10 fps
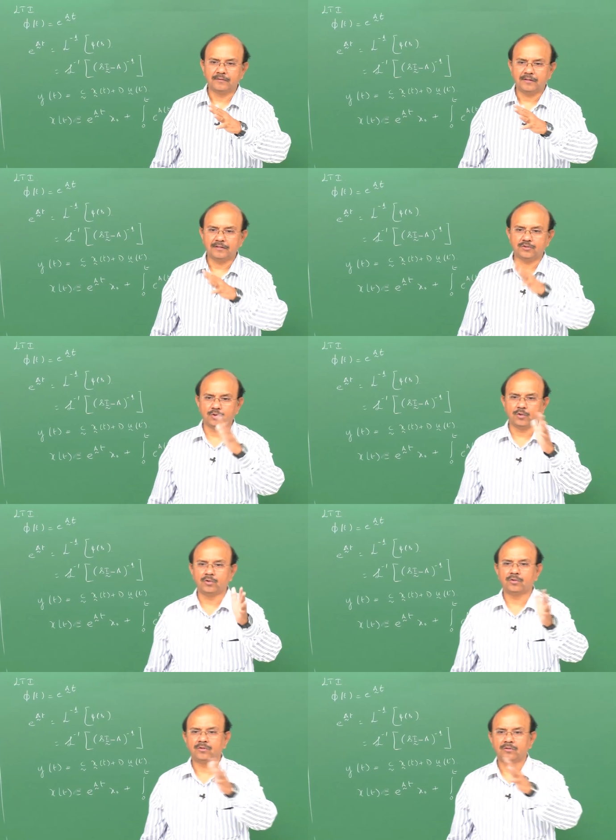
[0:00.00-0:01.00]
and
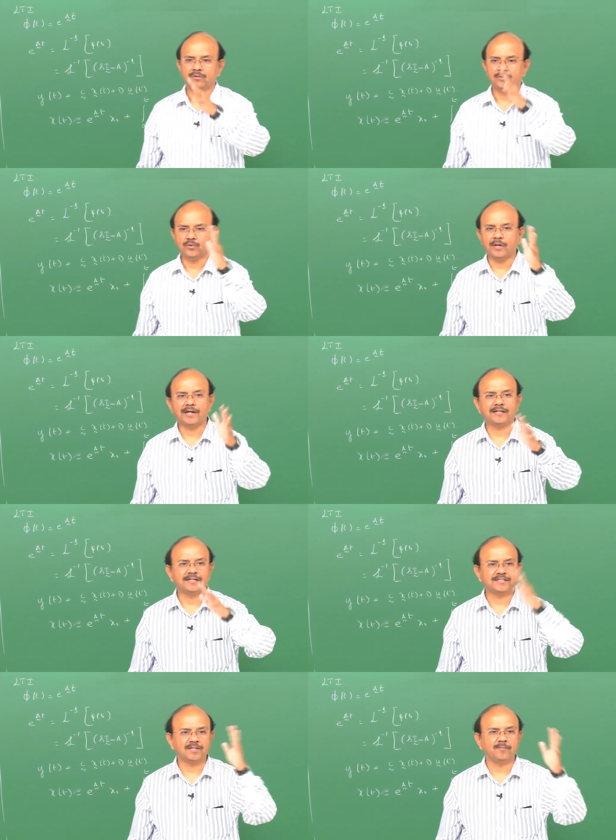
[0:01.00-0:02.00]
so you had
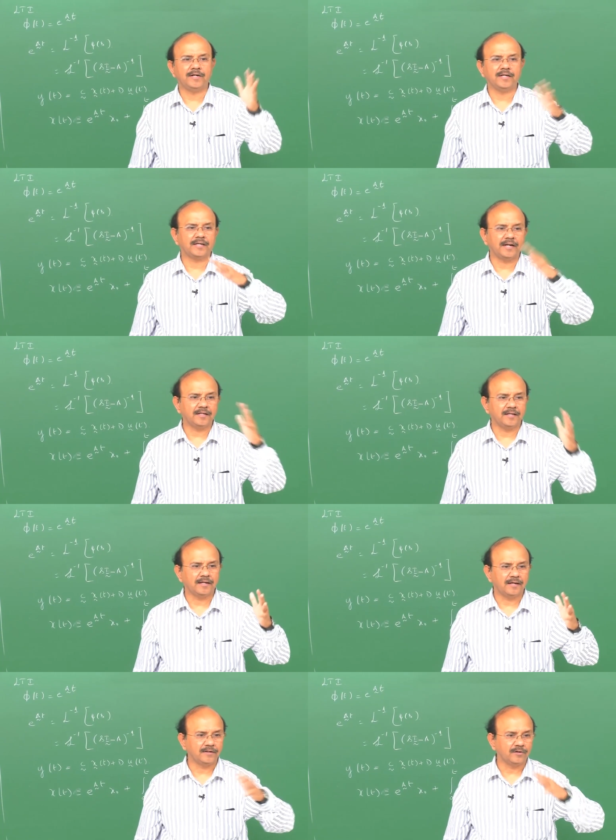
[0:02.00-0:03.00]
that stability
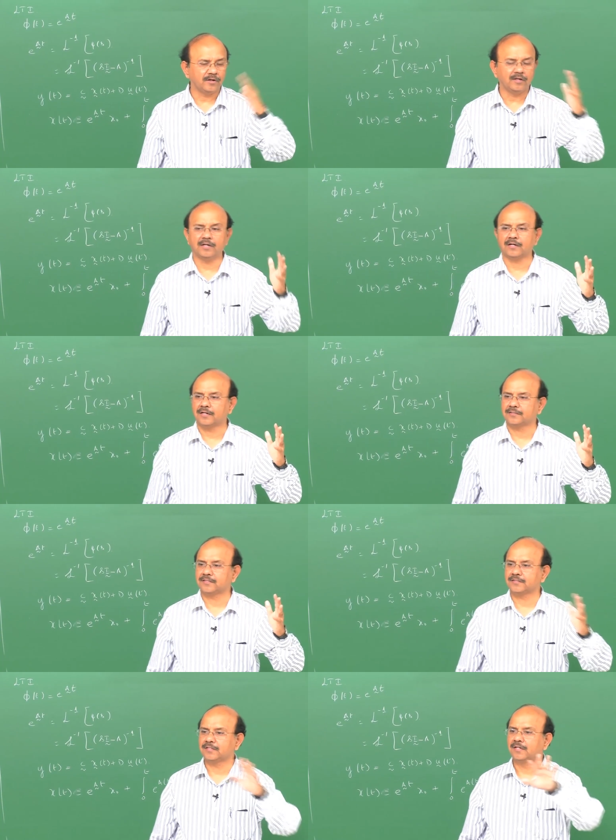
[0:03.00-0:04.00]
criteria in your earlier
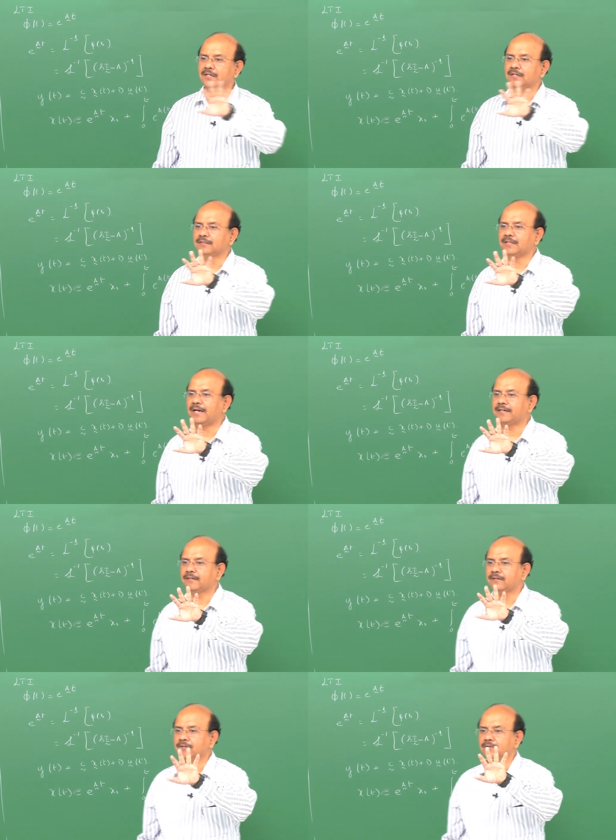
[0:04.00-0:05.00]
classes that
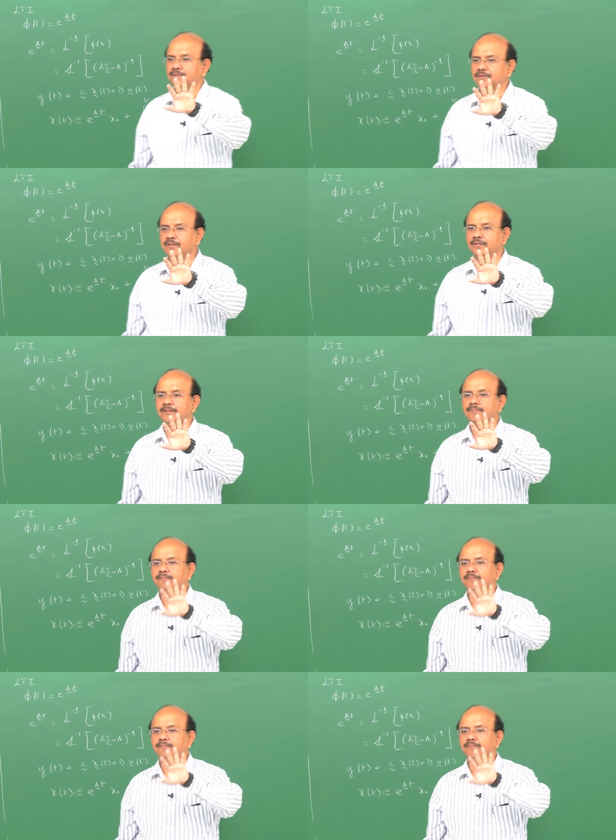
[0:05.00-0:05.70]
the